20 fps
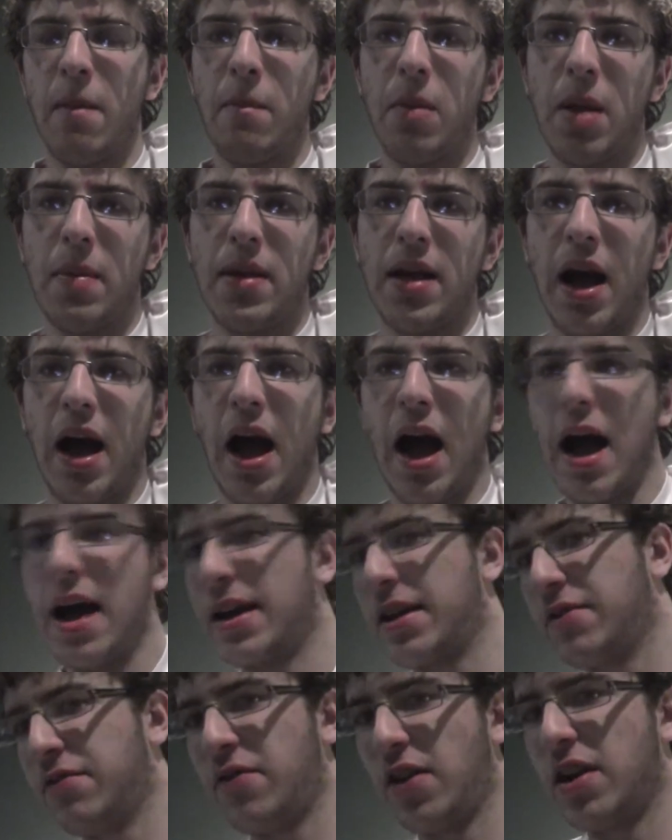maybe I
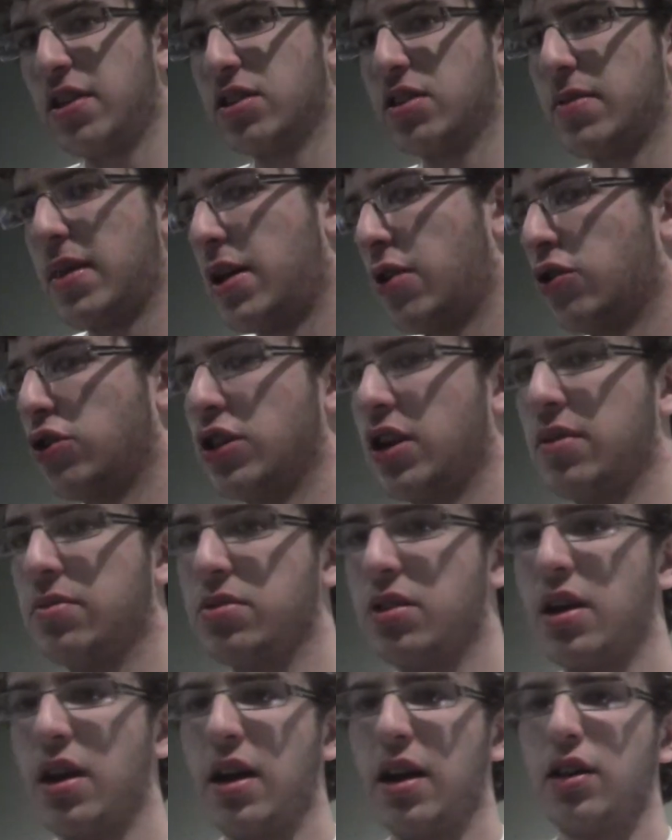could find some
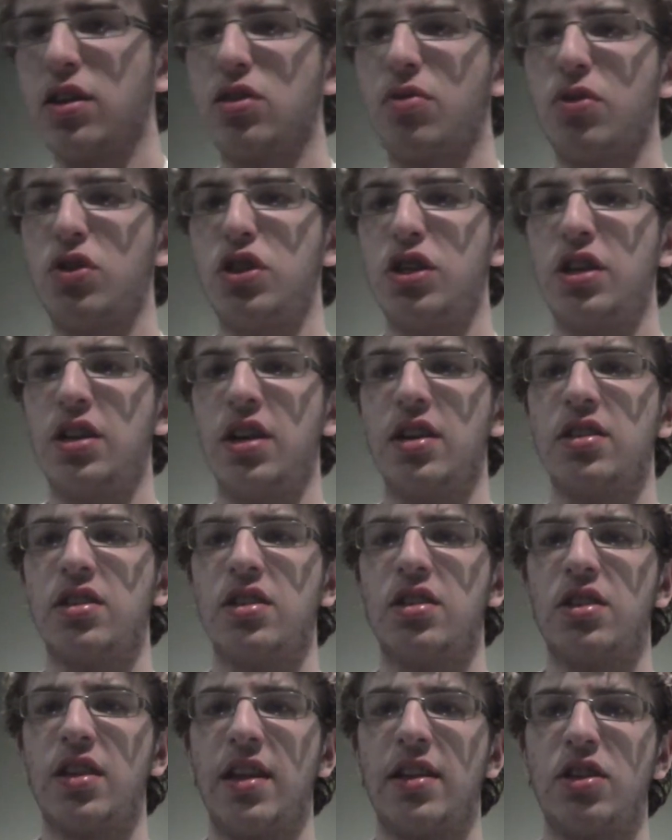Energems. And so what she does
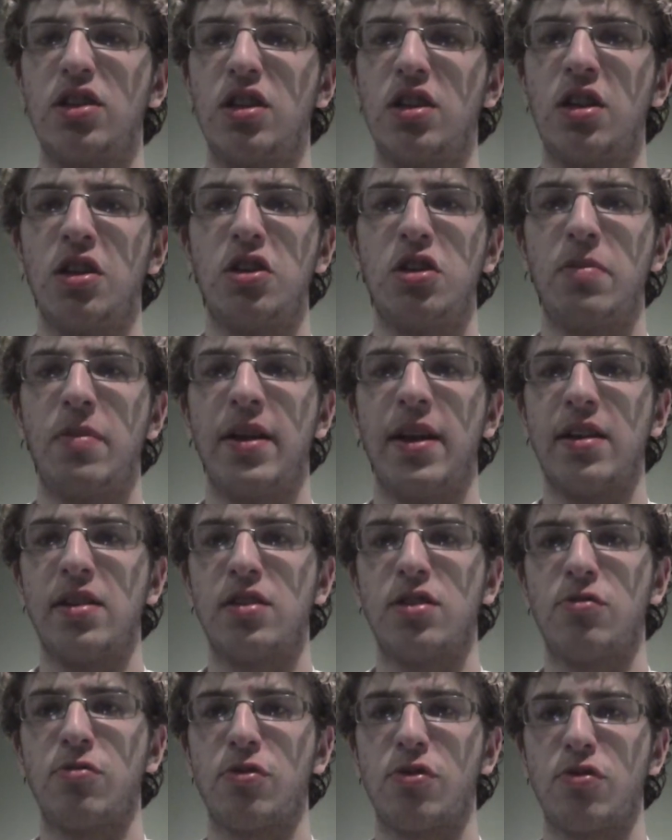is that she, she
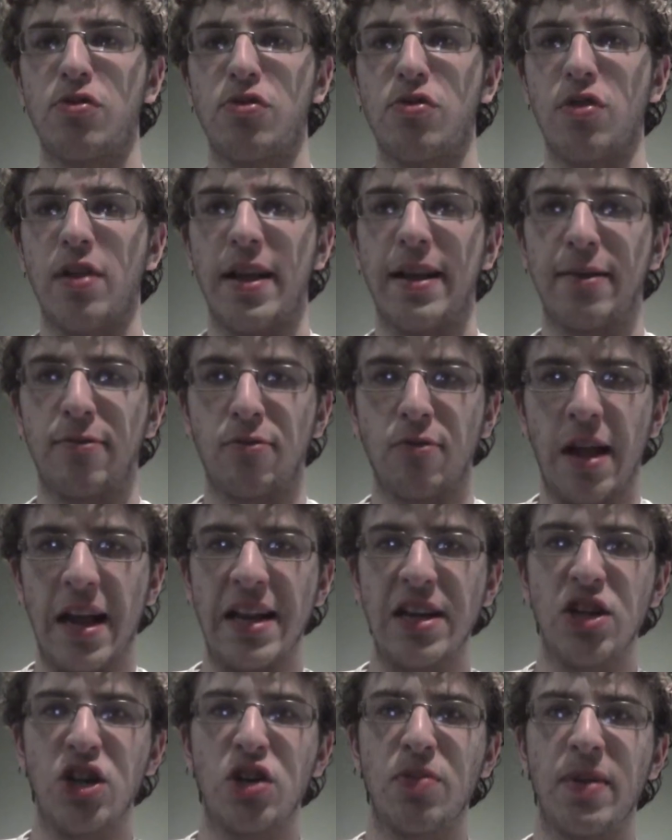begins to recruit, like,
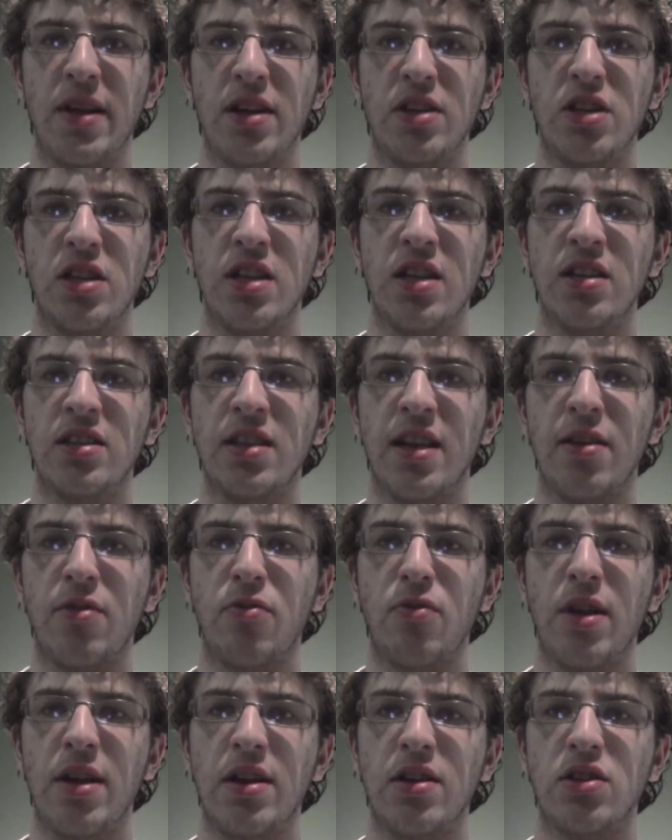Wrench, because she thinks that
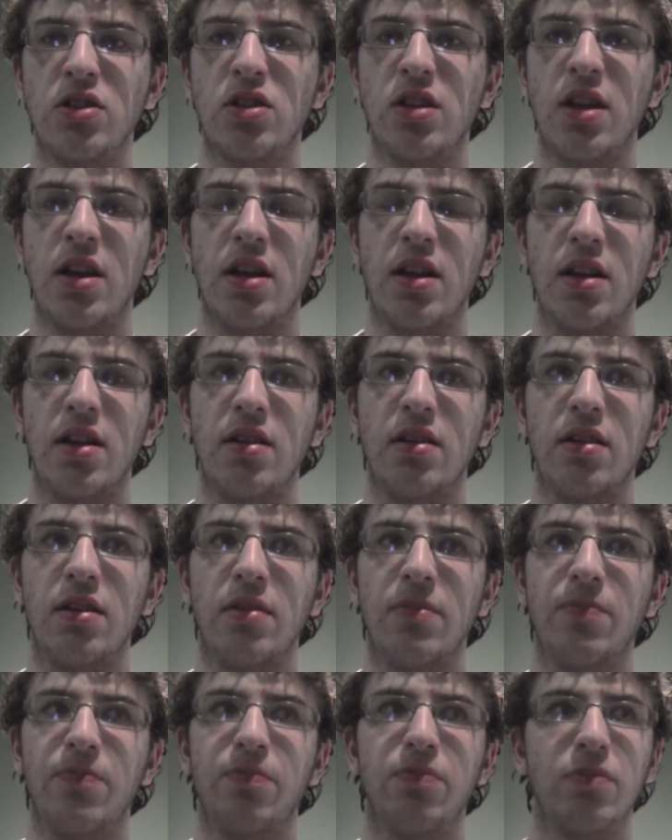Wrench and
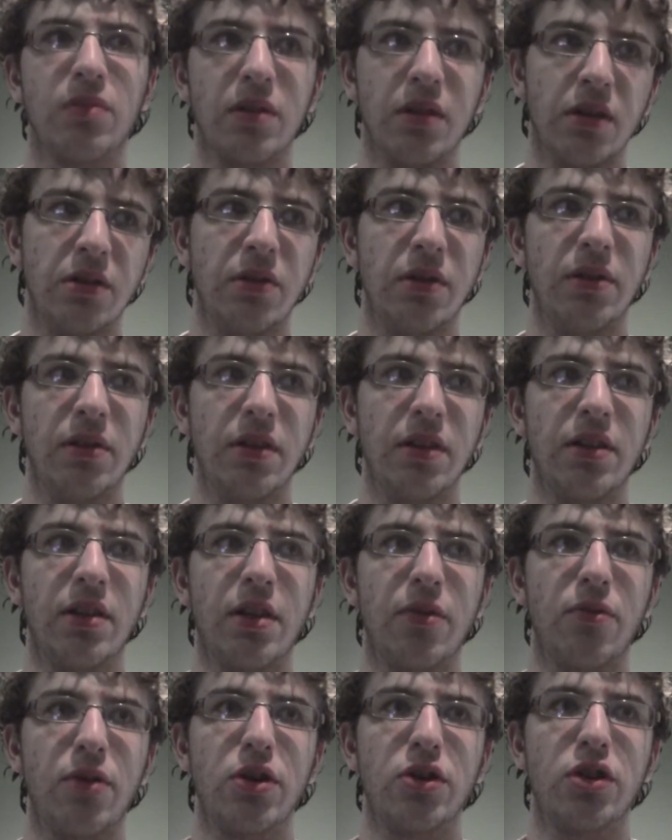
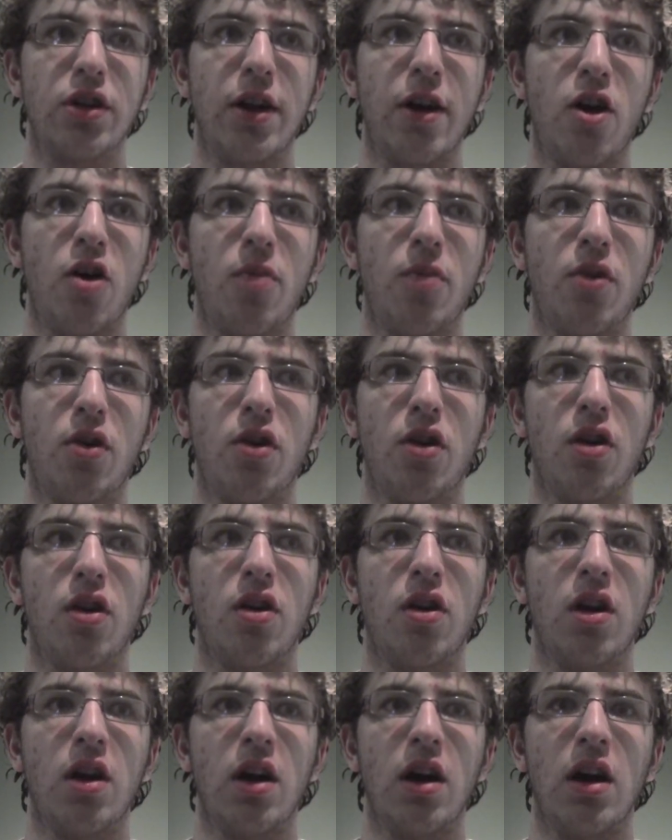that Wrench could help
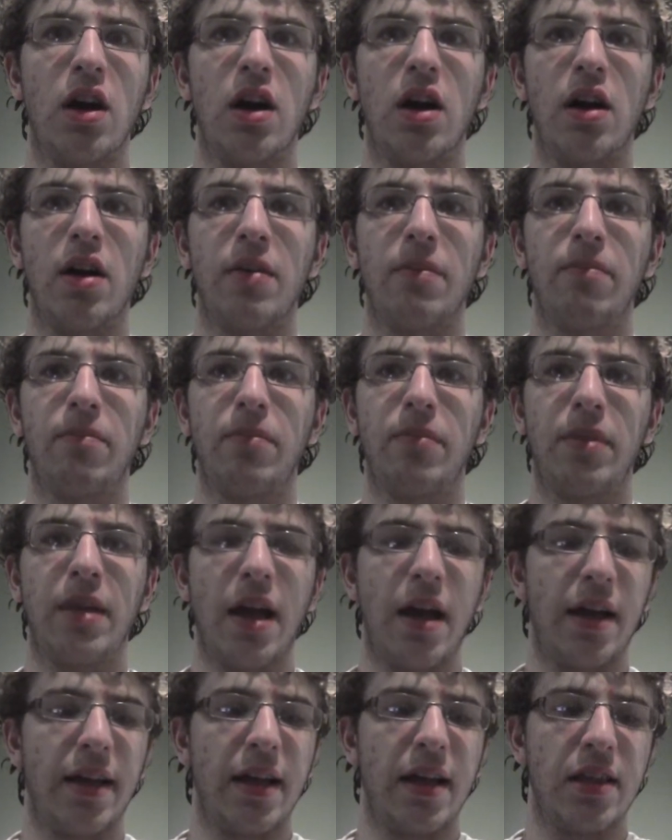her uh,
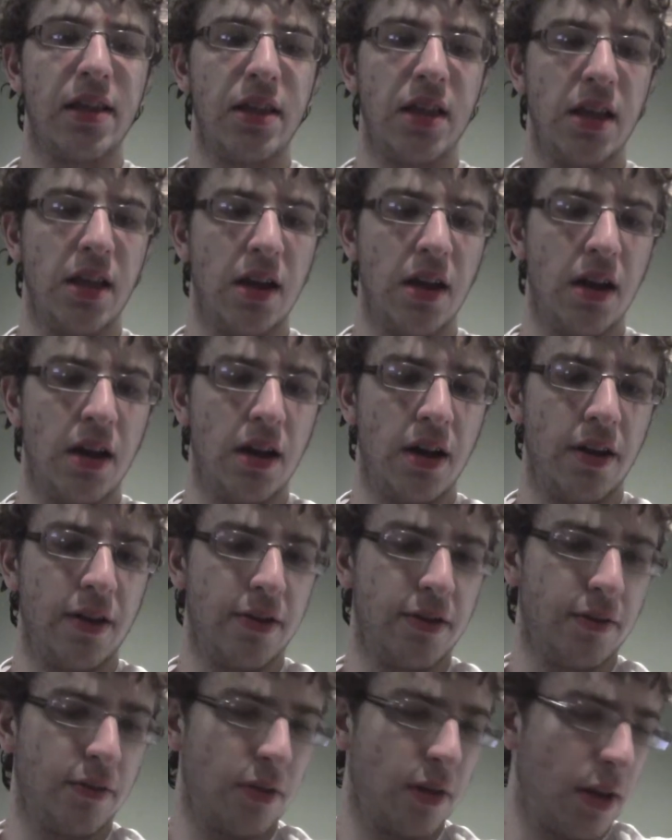get, get the, uh,
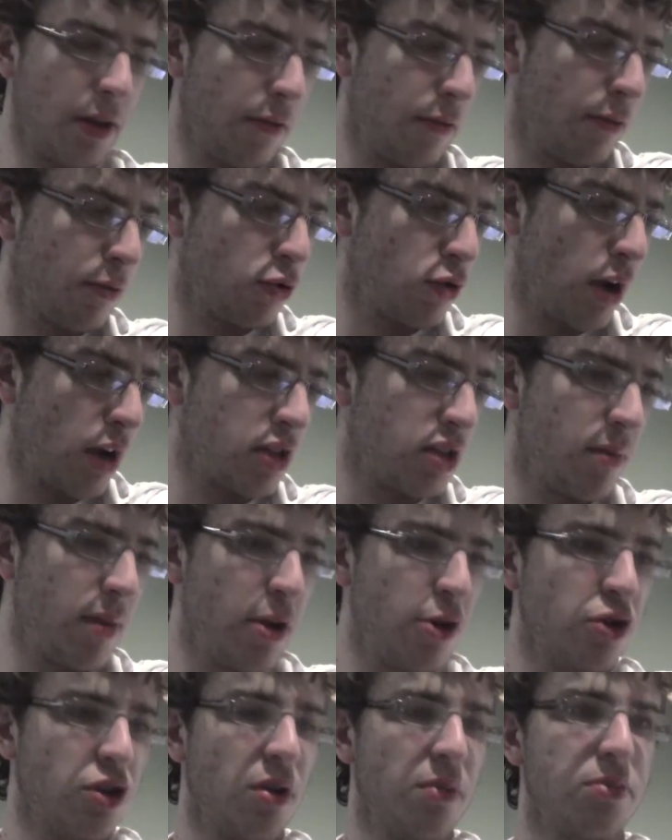like, track some
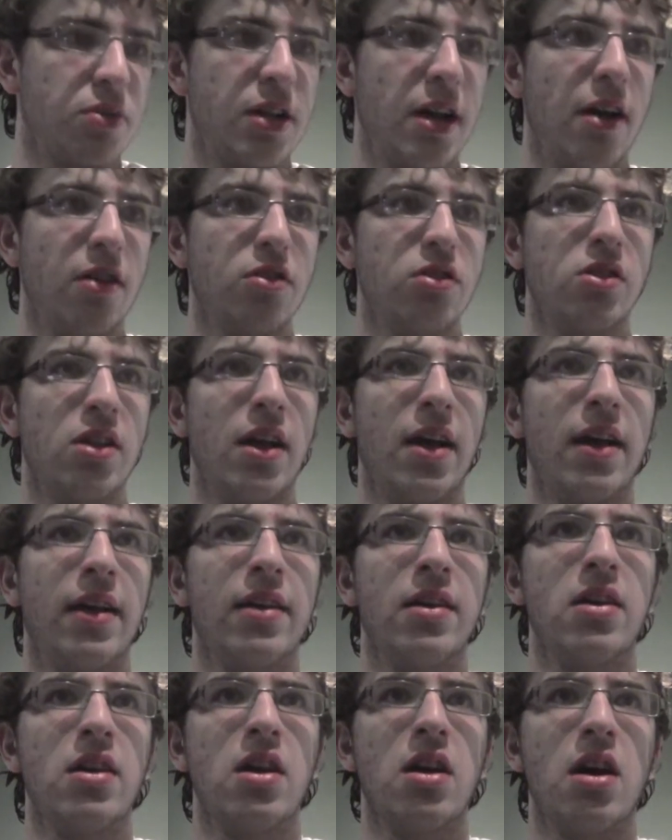Energems down so
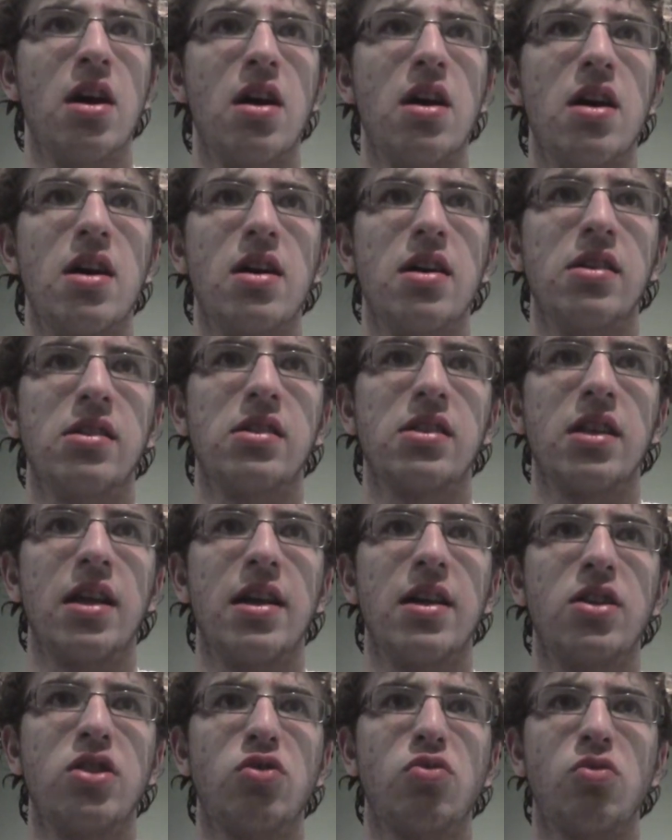that uh,
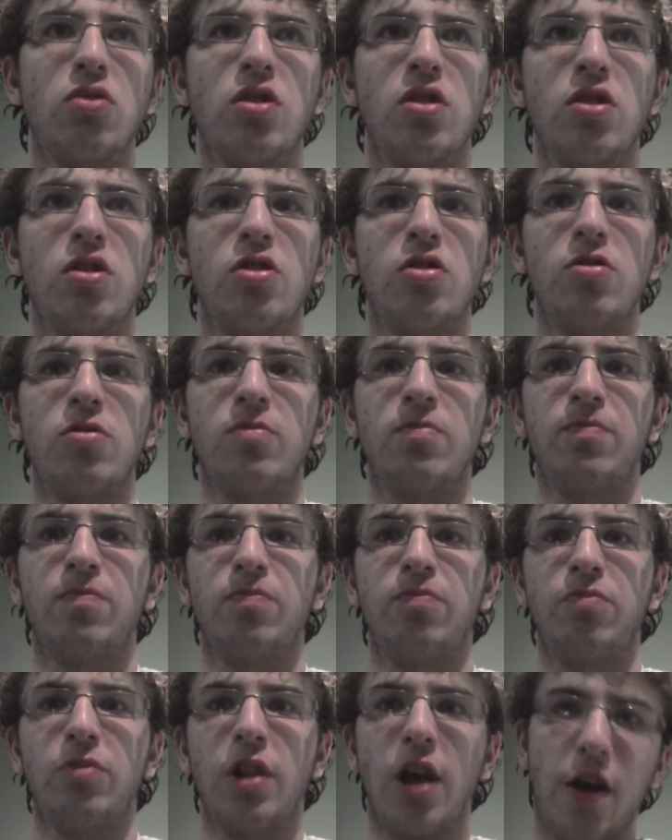Sledge will
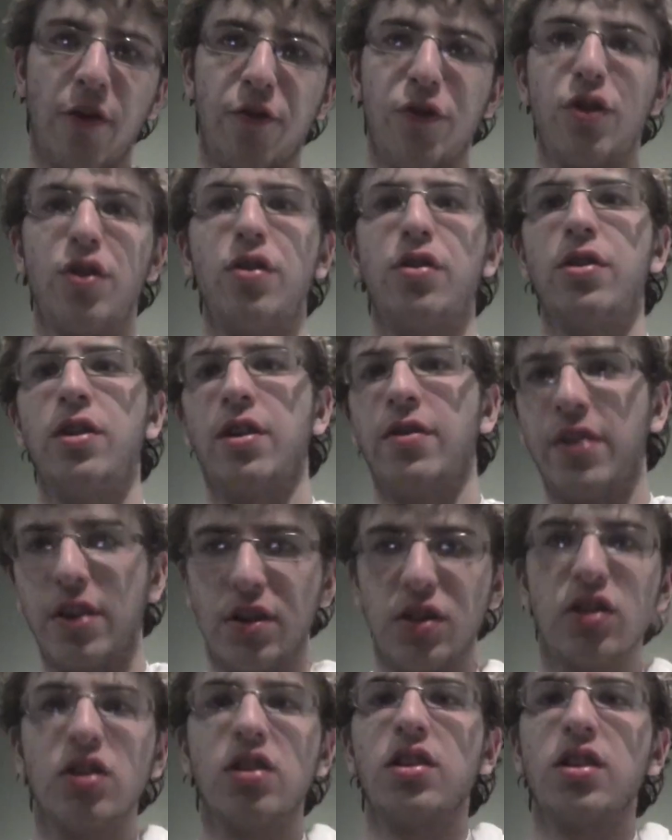love her, and
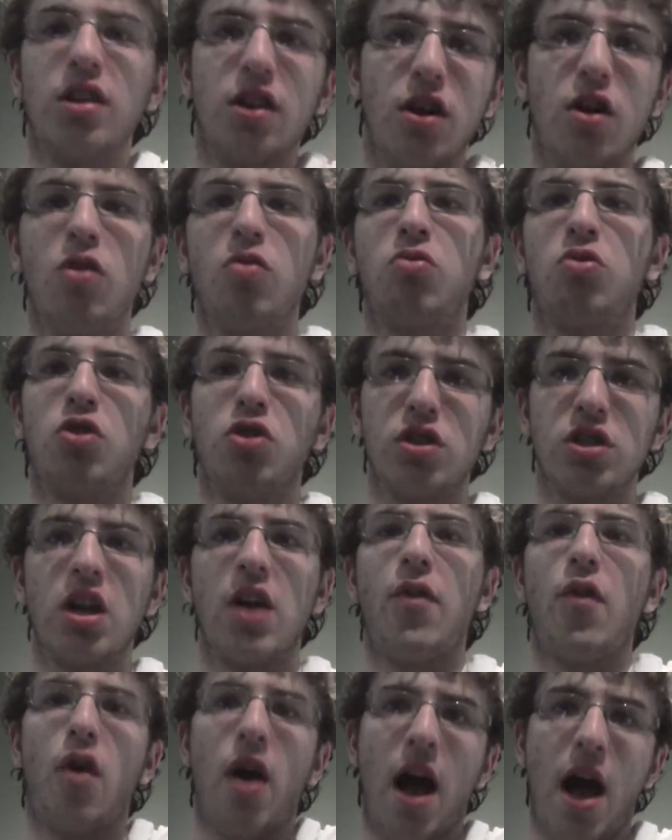eventually, you know, good
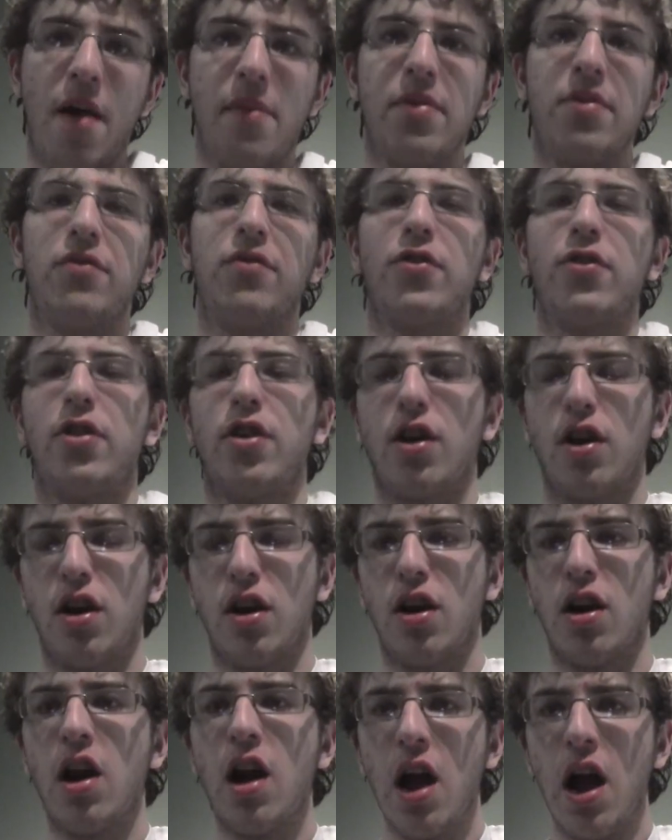stuff will happen for
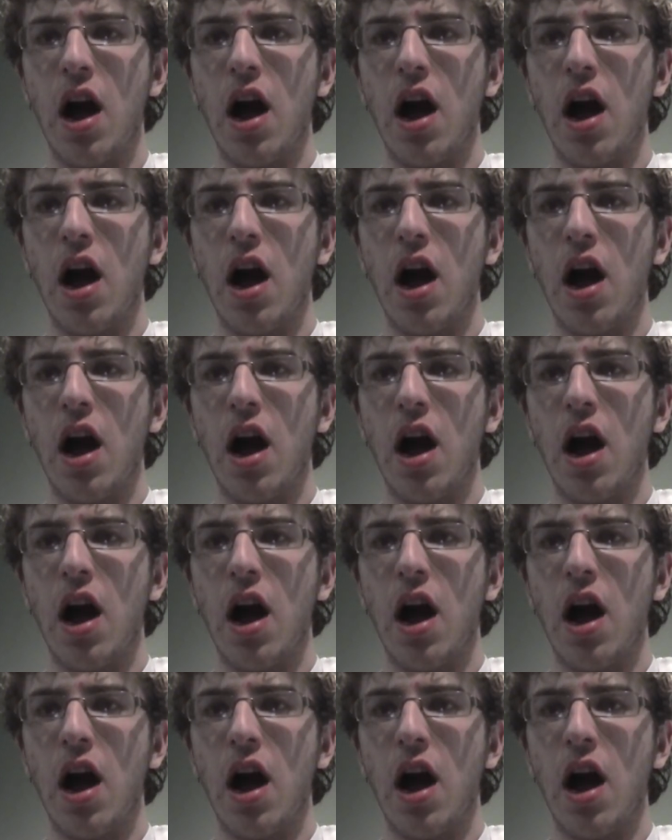her.